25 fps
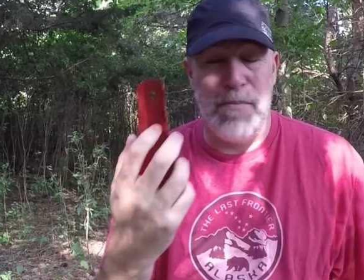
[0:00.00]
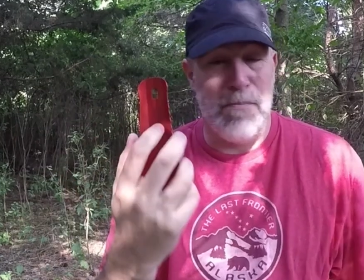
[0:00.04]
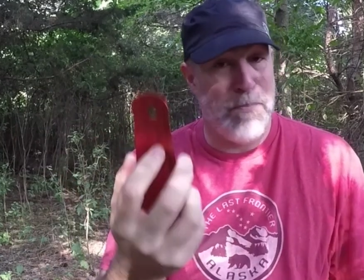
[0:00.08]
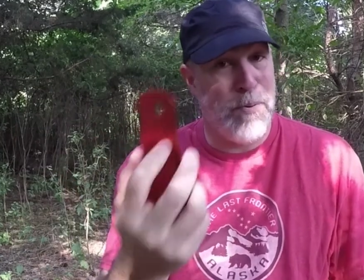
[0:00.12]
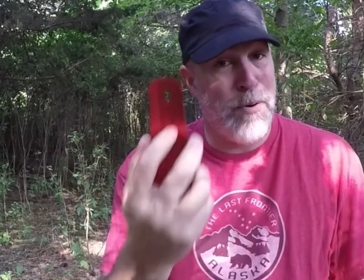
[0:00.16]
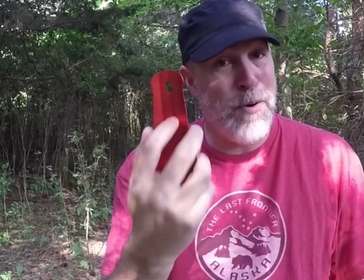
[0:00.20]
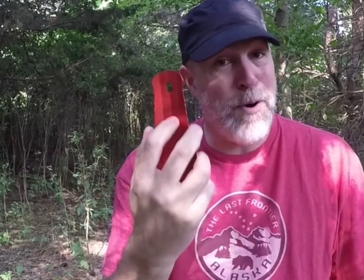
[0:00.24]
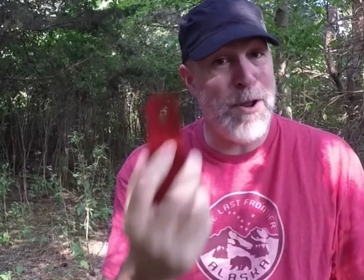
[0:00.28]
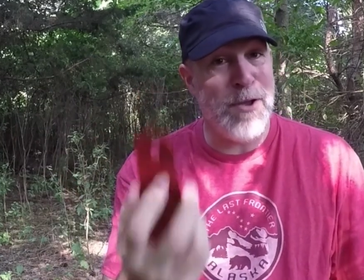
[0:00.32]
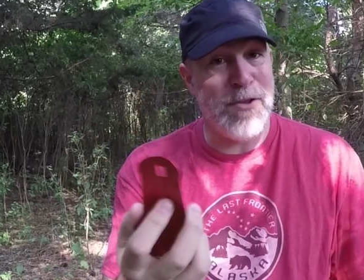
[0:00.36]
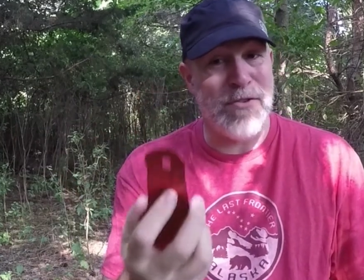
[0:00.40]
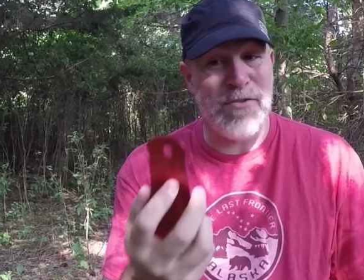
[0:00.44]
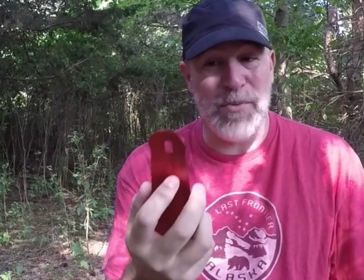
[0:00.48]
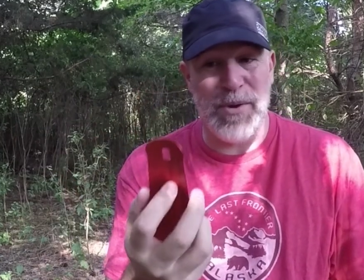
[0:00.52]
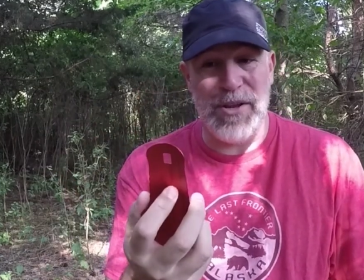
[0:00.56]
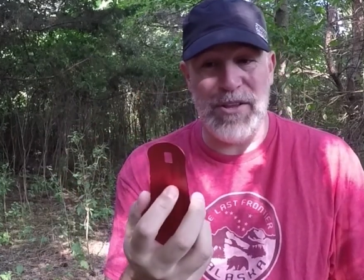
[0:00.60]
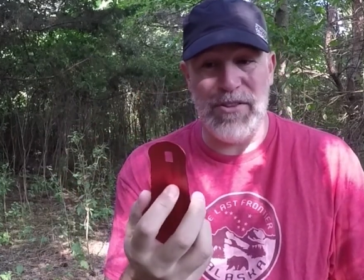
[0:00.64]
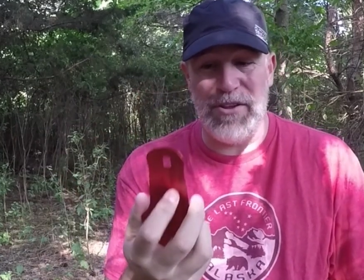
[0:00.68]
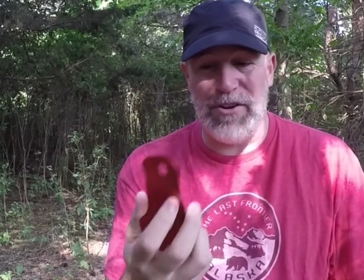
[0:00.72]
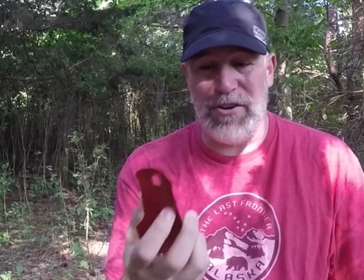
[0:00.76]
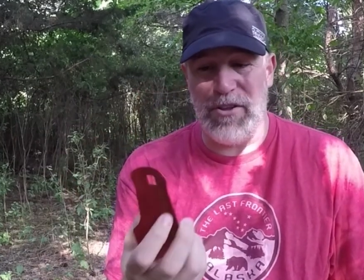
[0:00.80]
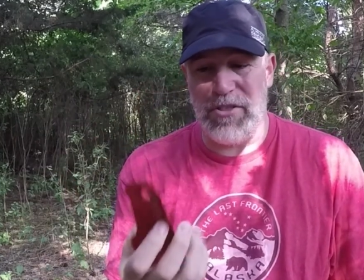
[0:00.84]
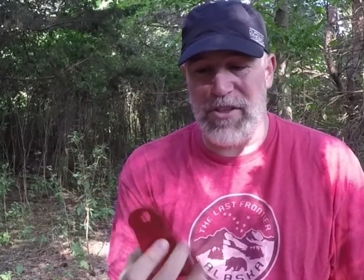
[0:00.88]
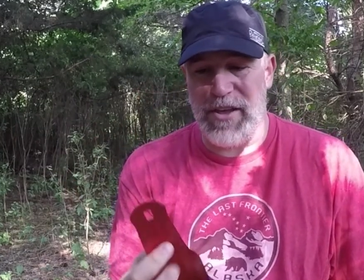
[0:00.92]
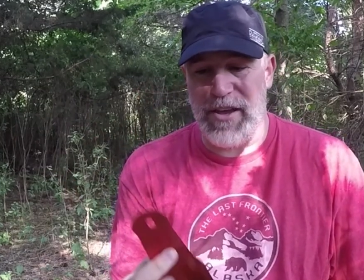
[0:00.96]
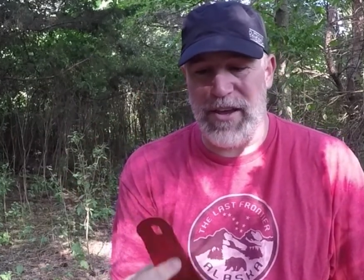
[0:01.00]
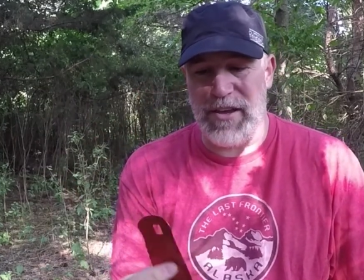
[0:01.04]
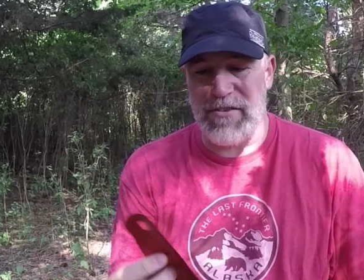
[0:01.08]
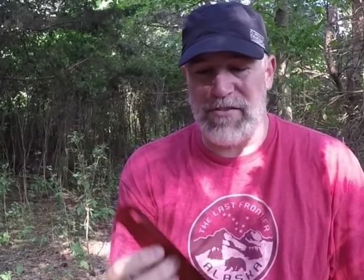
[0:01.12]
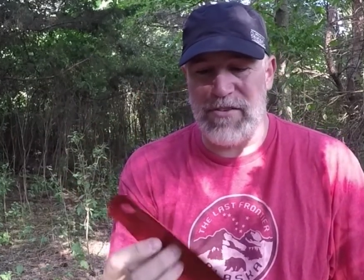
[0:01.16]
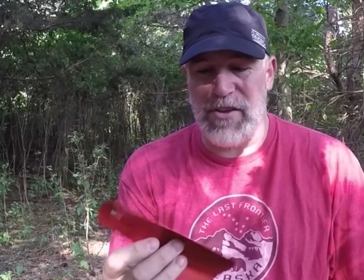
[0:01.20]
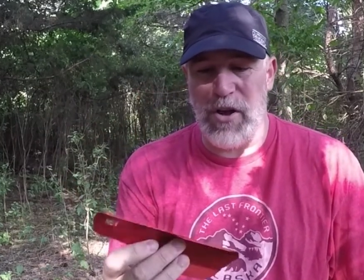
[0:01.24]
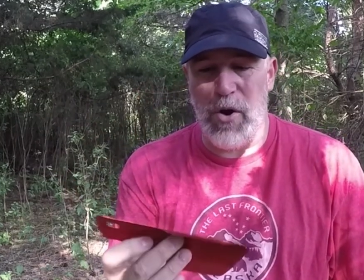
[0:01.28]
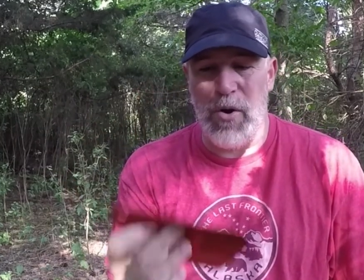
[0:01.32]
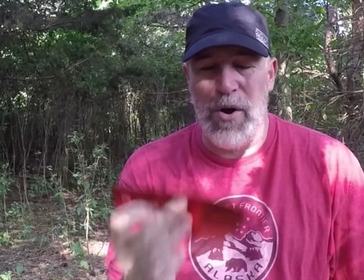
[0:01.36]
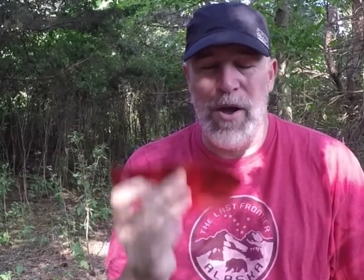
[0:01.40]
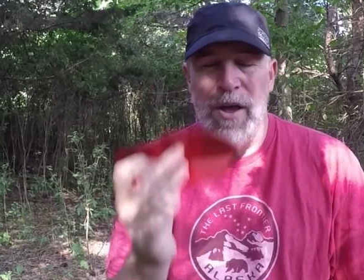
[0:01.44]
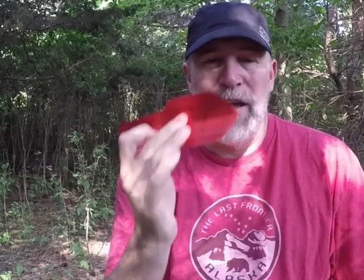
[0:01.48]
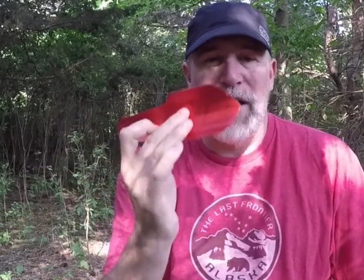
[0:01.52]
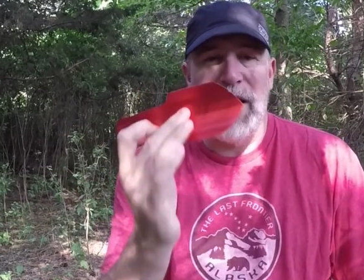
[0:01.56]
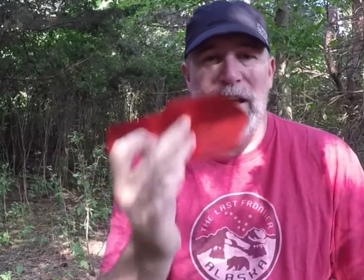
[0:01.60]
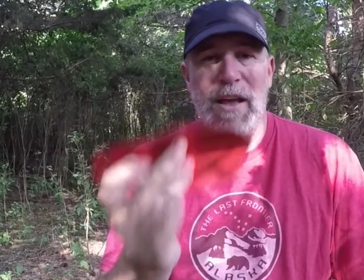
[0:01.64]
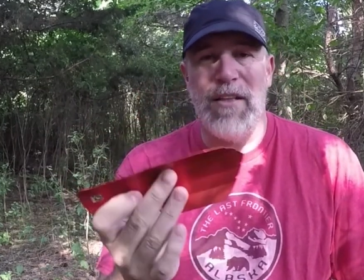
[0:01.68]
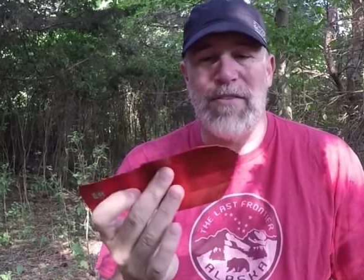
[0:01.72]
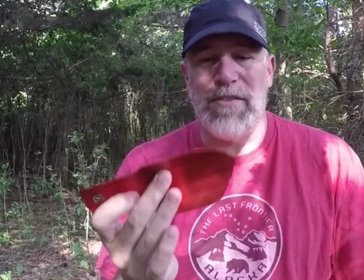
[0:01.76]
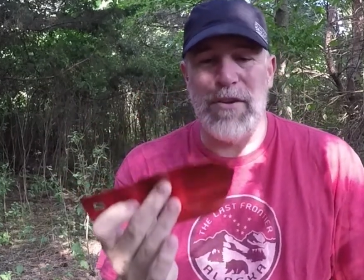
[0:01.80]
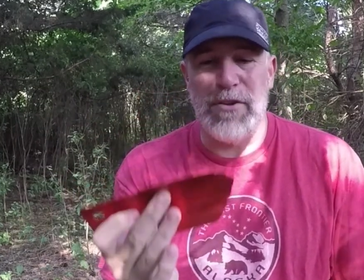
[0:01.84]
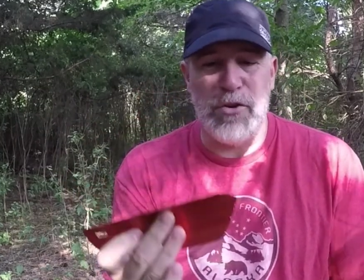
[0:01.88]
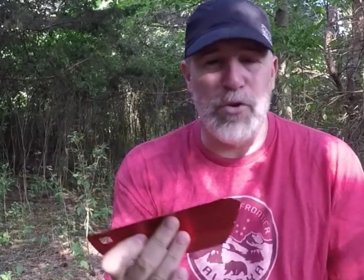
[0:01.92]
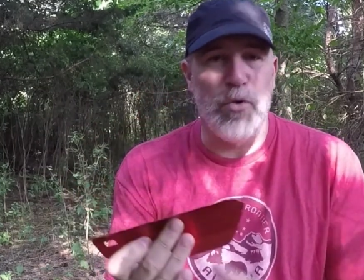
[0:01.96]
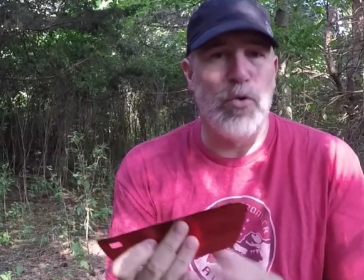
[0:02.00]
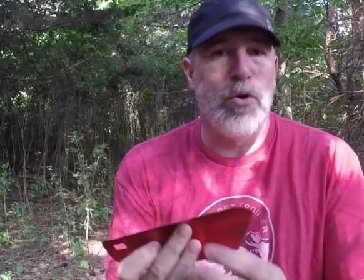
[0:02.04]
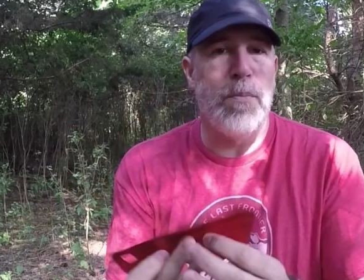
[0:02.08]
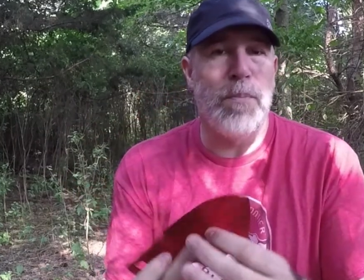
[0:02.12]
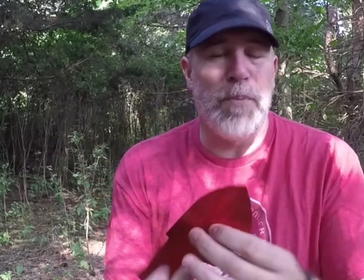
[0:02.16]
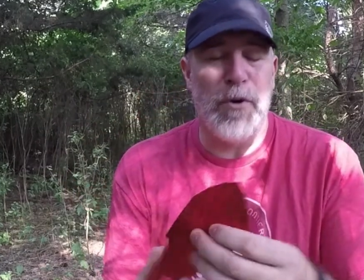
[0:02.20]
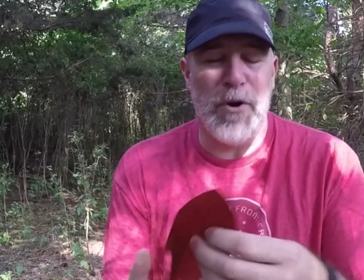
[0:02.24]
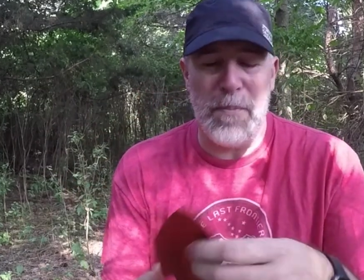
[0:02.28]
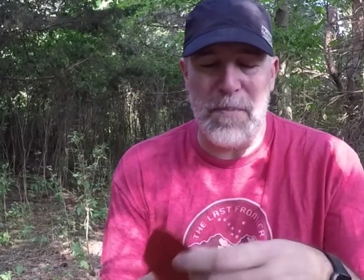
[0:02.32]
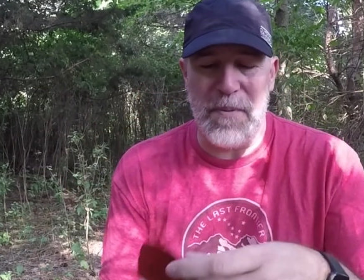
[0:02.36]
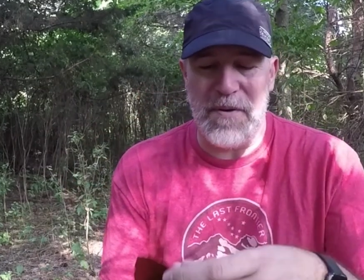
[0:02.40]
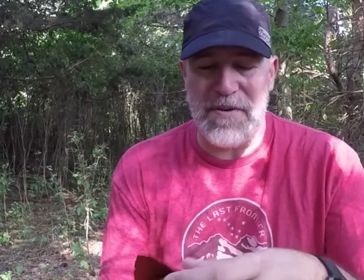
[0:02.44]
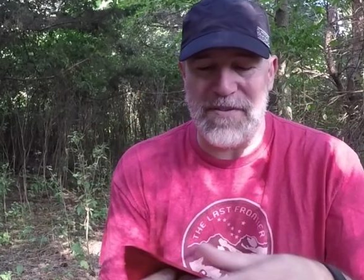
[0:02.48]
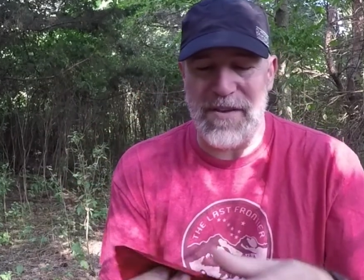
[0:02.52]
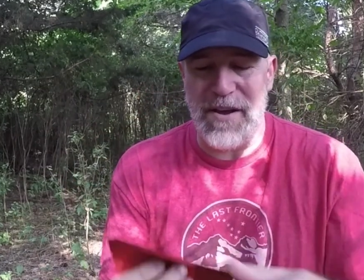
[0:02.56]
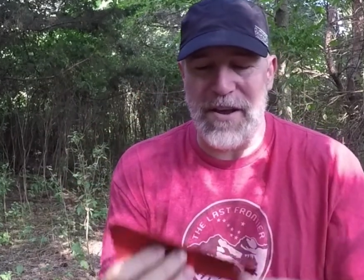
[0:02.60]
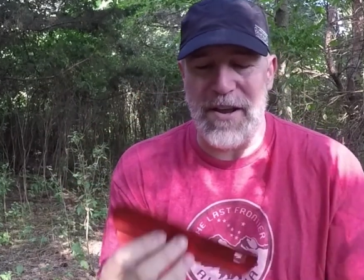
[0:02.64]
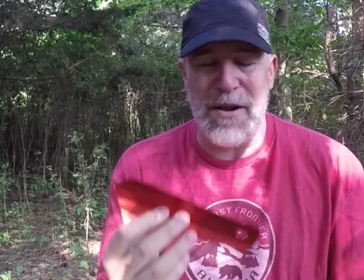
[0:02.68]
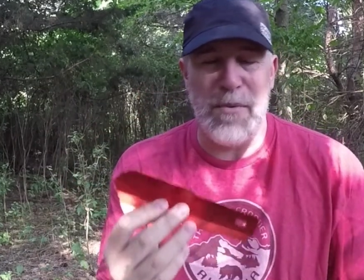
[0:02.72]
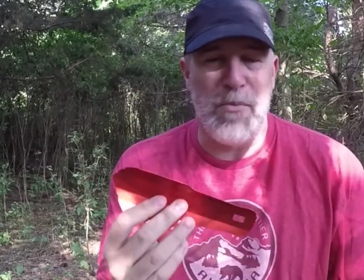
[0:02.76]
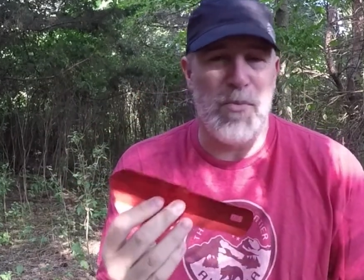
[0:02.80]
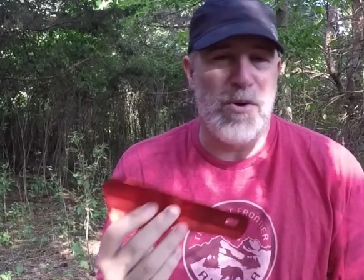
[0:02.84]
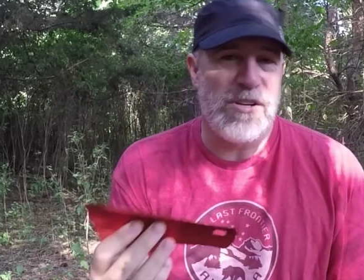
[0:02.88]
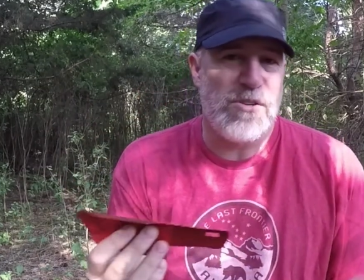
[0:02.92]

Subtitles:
Pretty sweet little thing. So it's a dual purpose item,